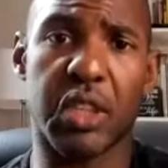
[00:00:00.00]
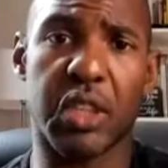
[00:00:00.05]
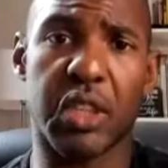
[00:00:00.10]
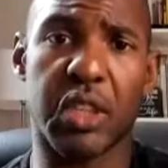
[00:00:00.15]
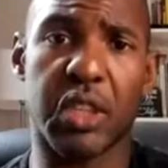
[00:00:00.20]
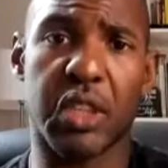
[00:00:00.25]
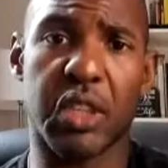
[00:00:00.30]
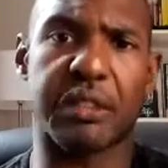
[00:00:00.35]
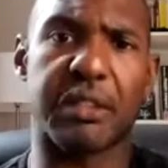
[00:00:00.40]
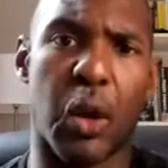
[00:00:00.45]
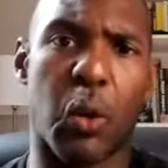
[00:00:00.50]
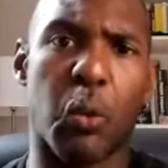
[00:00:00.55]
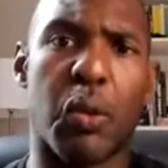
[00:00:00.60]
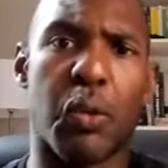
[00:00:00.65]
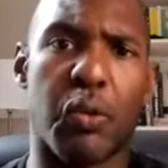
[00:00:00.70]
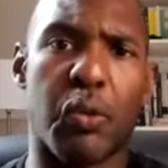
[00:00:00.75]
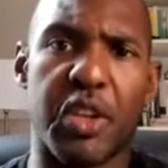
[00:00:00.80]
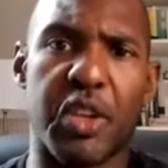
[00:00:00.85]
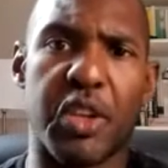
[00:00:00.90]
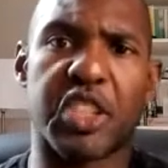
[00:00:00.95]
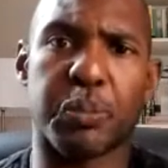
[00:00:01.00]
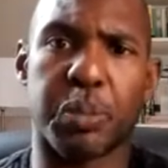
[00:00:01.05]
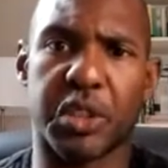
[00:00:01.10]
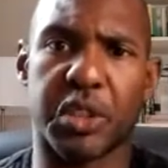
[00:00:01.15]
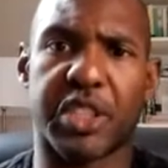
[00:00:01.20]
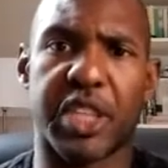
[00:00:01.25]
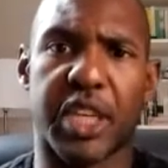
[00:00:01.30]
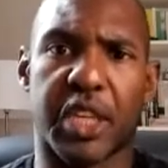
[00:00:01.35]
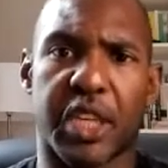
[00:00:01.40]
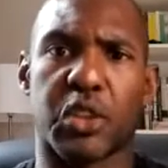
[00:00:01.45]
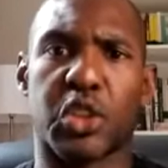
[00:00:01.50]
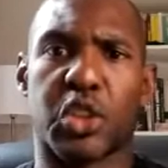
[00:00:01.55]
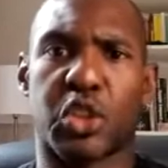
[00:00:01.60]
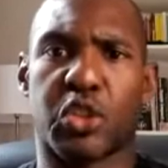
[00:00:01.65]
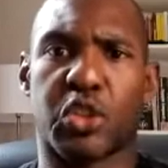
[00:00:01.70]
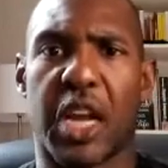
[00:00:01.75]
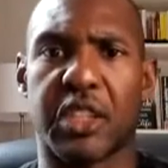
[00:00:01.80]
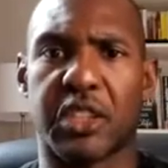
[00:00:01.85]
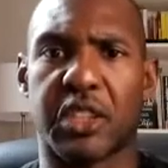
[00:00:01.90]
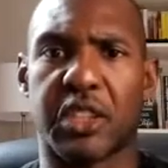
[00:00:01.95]
So some ways that I
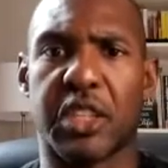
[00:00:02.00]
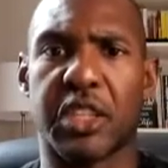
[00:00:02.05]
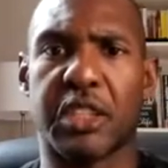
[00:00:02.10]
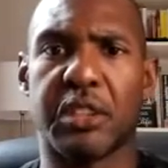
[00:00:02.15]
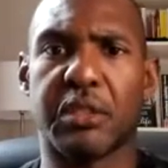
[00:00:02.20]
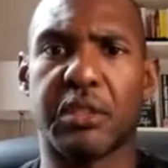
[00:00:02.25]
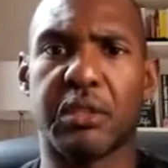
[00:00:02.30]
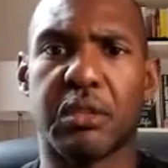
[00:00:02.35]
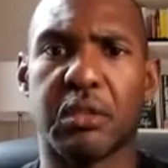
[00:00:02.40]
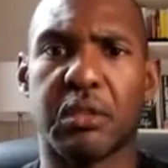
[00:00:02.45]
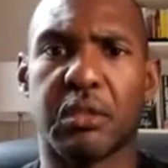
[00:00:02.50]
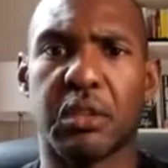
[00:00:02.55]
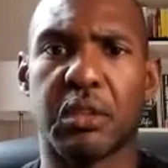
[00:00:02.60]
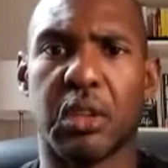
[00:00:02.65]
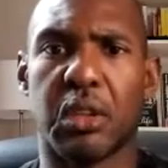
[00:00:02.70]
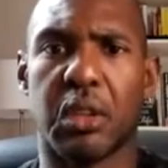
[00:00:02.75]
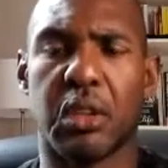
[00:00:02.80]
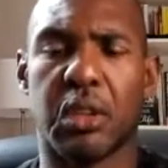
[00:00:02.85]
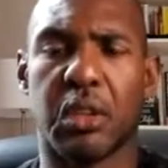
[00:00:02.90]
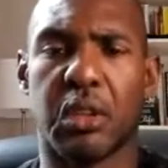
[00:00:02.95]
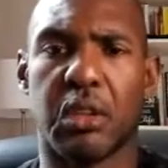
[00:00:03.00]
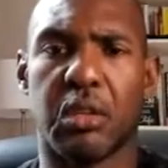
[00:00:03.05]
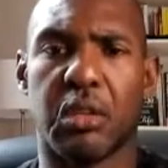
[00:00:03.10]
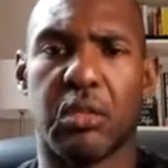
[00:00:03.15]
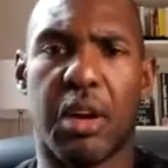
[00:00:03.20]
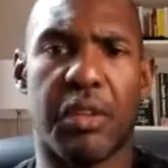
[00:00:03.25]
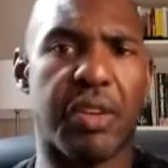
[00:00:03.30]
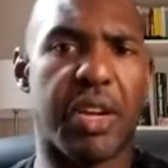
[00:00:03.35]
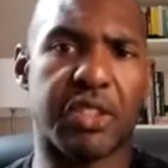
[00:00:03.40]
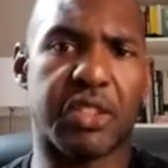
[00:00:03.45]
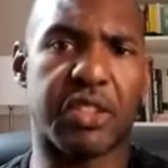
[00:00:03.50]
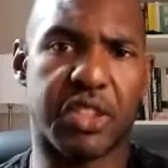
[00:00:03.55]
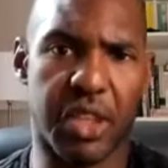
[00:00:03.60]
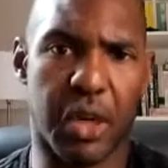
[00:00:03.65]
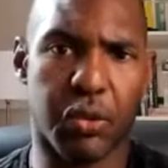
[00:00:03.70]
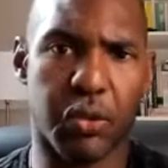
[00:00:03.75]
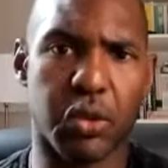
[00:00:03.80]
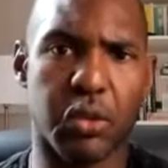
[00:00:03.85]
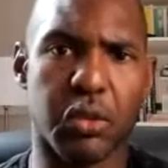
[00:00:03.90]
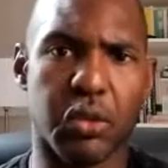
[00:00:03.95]
dealt with this particular
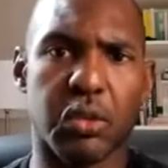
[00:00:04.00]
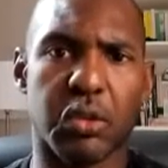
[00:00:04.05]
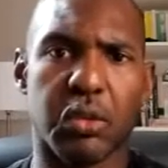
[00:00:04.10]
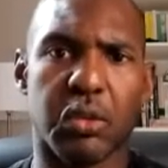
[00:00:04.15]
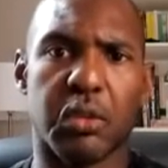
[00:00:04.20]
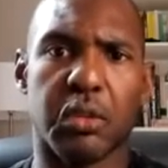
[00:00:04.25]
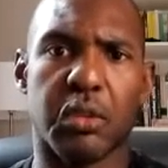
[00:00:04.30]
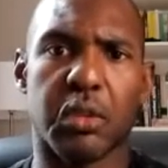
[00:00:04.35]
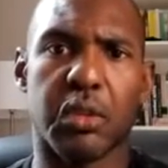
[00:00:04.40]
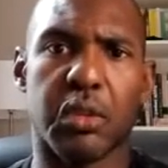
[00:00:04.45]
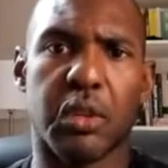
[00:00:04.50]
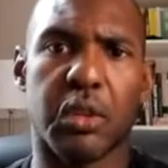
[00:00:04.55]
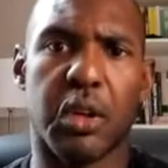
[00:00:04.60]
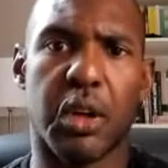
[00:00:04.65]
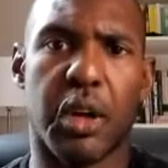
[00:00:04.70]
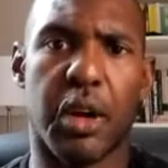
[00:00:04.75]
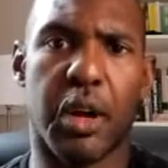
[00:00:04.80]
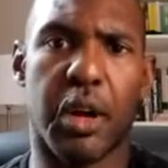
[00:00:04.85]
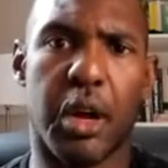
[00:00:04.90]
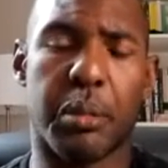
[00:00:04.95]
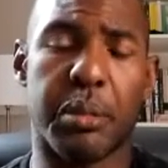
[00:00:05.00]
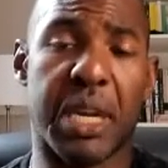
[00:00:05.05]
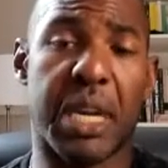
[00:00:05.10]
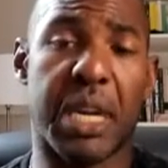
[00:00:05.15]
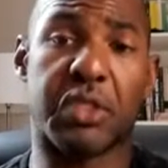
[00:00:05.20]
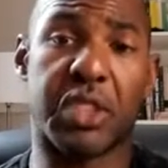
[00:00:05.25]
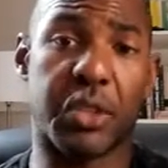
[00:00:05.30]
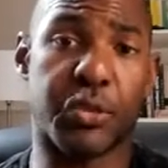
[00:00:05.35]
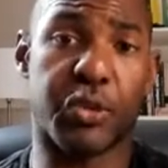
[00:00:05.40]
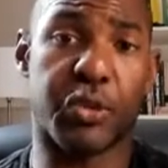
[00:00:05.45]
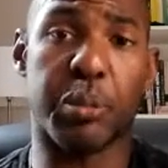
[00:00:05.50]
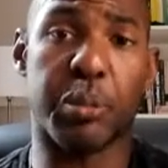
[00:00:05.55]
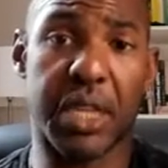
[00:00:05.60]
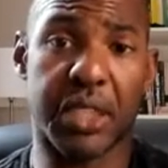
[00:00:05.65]
tragedy, I've had several.